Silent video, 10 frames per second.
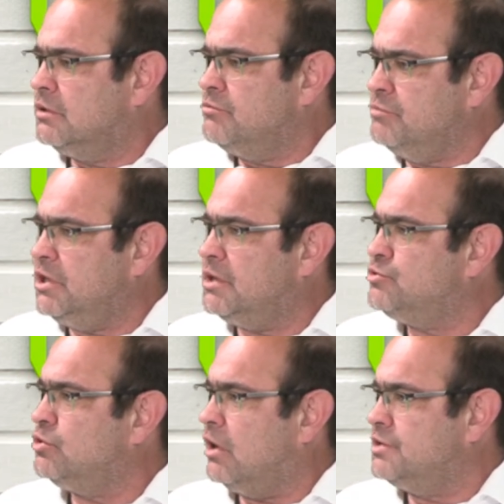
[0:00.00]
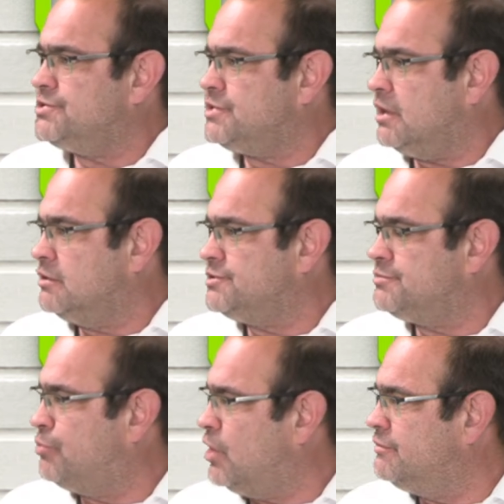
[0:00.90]
medium to larger size
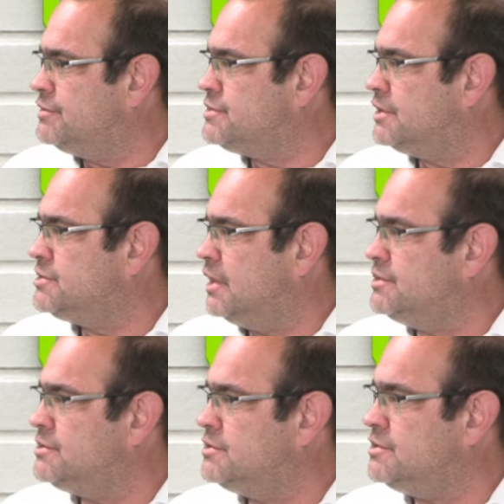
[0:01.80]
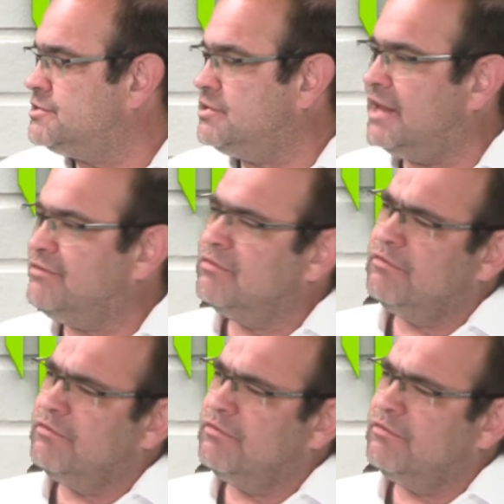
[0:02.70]
private sector entities that